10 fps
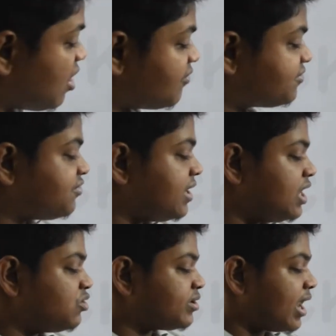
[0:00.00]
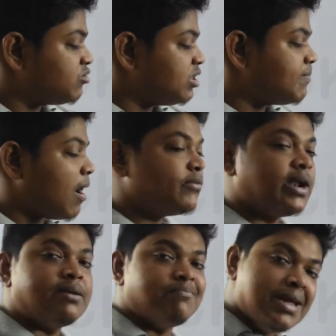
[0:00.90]
of 3 into 10 to the power
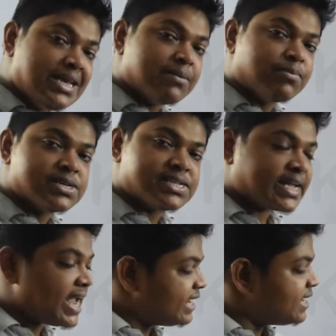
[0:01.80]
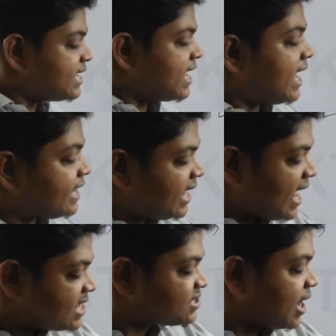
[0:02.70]
8 meter per second in
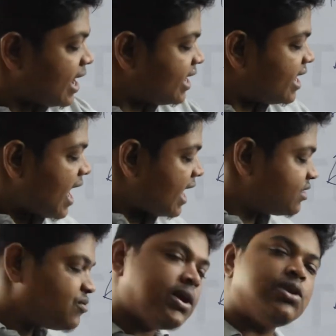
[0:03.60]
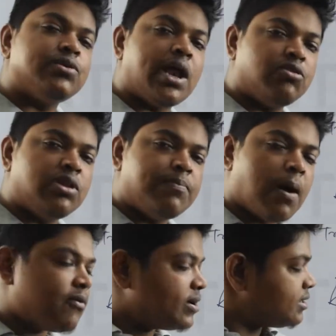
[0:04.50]
SI and 3 into 10 to the
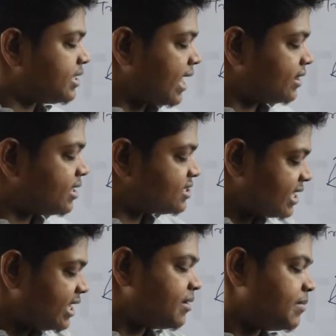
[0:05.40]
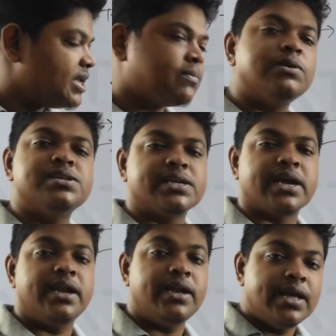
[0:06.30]
power 10 centimeter per
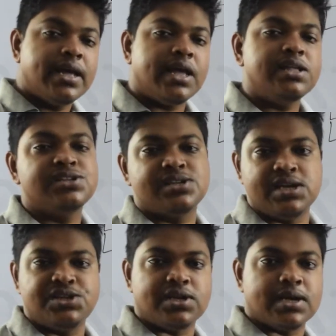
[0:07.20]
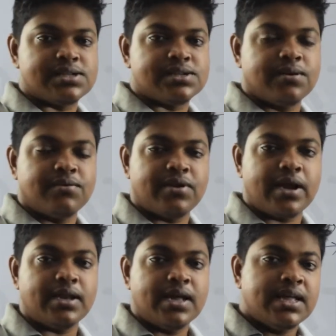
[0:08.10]
second in CGS,
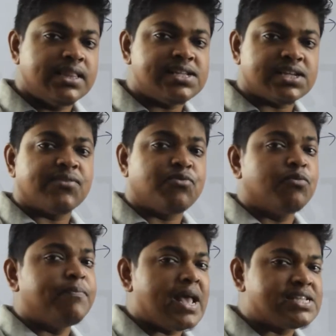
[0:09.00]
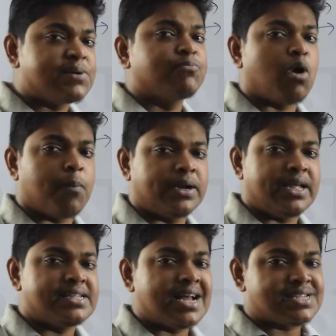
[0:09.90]
right? These are the four basic
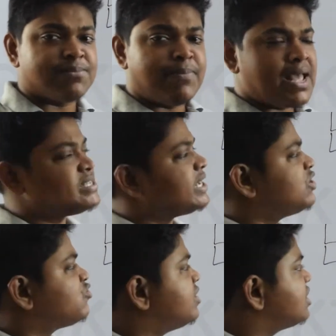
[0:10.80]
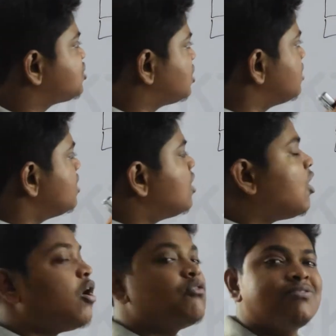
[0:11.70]
properties. That's the basic introduction
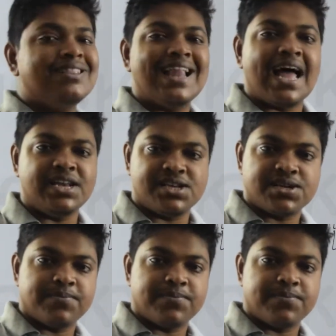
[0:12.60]
of light,